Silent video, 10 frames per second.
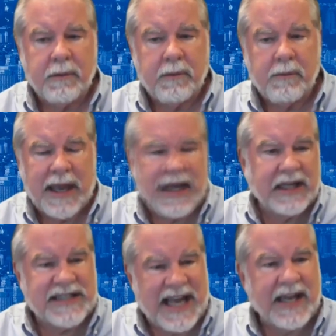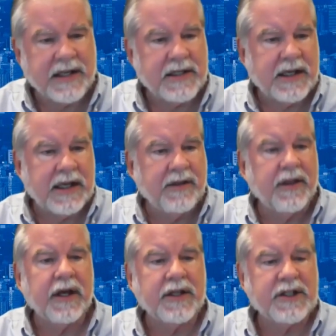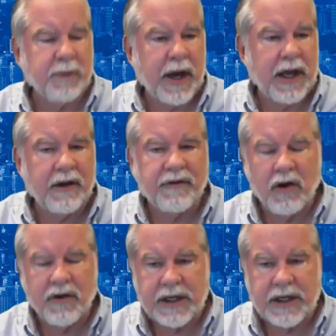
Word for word: make a dent in the spread of COVID